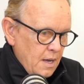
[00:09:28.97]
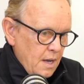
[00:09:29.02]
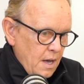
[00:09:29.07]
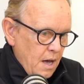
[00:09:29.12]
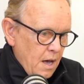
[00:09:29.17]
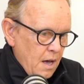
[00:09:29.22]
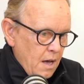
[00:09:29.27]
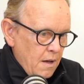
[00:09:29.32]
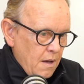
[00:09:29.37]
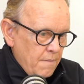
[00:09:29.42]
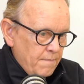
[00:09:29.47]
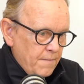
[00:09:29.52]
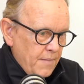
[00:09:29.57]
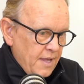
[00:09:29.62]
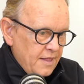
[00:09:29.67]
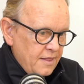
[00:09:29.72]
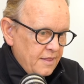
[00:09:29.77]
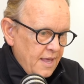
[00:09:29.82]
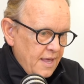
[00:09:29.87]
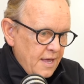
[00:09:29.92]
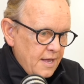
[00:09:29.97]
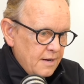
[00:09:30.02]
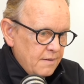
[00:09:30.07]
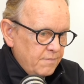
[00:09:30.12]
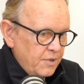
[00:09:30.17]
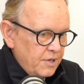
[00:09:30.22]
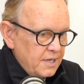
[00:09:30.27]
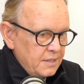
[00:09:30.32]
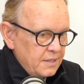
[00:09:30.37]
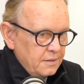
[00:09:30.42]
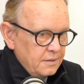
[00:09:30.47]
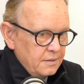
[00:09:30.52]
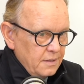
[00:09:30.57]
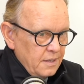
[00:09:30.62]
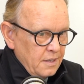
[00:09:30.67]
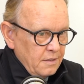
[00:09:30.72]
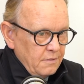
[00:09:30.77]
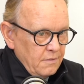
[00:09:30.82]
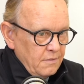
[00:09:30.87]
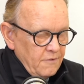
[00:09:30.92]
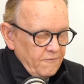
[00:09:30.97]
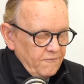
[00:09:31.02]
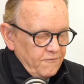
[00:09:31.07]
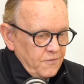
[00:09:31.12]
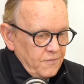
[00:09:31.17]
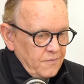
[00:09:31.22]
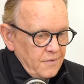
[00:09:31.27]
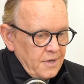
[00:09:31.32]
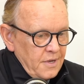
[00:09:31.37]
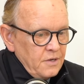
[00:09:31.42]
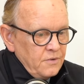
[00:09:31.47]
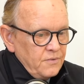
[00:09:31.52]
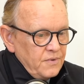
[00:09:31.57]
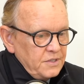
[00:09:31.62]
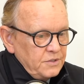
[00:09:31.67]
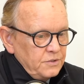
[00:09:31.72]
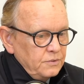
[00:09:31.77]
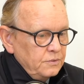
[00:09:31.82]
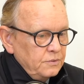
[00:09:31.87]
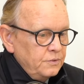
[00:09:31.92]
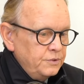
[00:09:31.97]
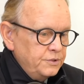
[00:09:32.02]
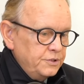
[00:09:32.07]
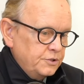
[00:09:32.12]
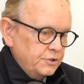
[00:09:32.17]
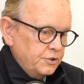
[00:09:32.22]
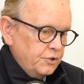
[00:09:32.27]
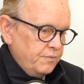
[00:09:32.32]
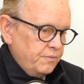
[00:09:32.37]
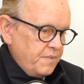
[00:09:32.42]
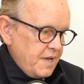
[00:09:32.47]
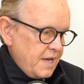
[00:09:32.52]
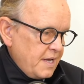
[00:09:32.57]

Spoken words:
And then, but if you increase your lucitropy,